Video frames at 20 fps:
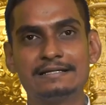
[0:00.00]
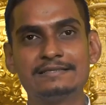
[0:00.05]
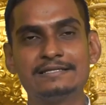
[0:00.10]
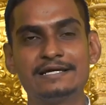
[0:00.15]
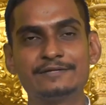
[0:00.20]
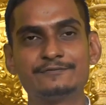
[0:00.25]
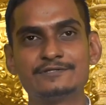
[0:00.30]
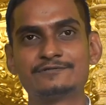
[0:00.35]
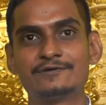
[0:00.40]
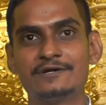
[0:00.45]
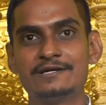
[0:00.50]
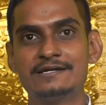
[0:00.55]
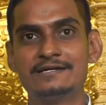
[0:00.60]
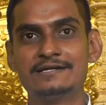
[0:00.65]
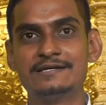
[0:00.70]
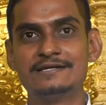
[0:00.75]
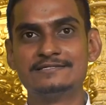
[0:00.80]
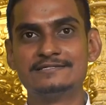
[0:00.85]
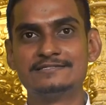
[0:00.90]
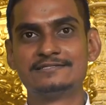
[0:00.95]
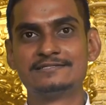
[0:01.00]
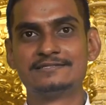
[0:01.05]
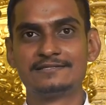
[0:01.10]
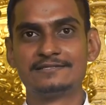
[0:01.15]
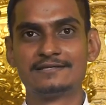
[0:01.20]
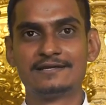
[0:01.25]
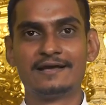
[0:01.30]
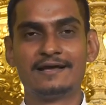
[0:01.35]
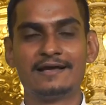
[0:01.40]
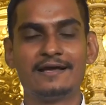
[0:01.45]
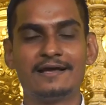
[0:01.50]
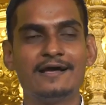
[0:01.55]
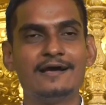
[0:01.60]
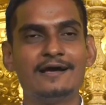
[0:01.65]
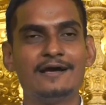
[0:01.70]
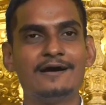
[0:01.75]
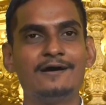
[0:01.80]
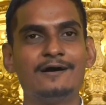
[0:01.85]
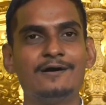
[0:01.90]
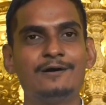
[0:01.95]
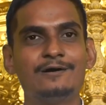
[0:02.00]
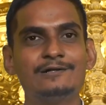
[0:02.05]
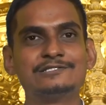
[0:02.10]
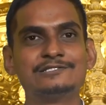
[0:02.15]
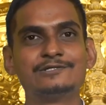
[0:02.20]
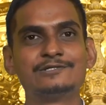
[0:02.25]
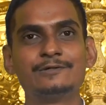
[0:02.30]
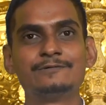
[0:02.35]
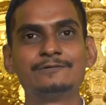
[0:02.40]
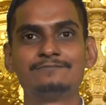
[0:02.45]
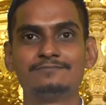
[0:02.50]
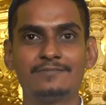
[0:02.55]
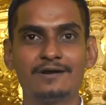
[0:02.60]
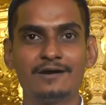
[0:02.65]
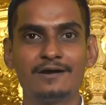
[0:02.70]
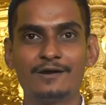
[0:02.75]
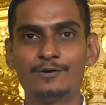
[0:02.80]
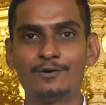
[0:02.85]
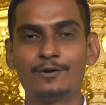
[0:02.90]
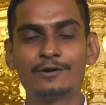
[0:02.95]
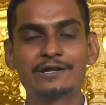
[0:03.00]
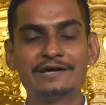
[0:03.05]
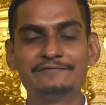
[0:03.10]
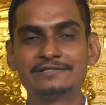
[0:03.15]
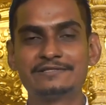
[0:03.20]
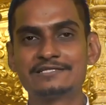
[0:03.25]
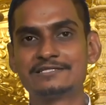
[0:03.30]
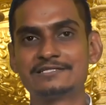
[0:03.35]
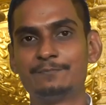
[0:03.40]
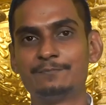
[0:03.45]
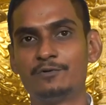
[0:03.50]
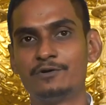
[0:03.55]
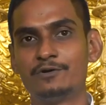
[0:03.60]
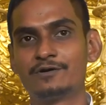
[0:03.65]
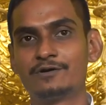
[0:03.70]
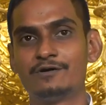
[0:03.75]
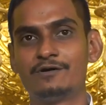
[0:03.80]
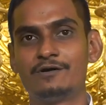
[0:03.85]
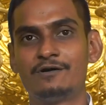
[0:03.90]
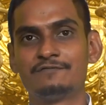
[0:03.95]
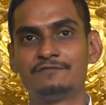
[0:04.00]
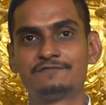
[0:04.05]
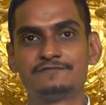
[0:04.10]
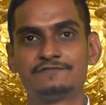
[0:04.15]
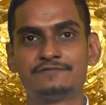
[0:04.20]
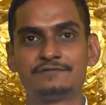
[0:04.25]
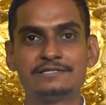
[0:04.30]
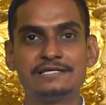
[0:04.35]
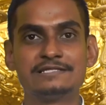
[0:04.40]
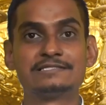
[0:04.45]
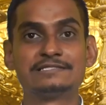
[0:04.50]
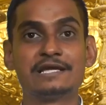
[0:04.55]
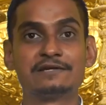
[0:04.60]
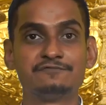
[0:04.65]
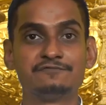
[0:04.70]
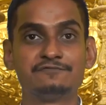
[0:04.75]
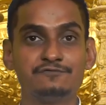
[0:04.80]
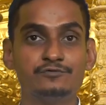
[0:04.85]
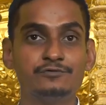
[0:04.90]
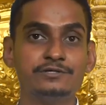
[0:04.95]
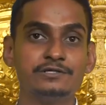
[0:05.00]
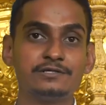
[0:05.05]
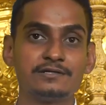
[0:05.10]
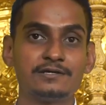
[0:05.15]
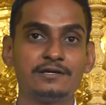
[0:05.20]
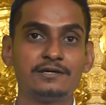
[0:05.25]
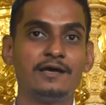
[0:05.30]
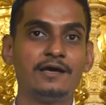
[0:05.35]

That was quite intense. Also, not having the support of things like food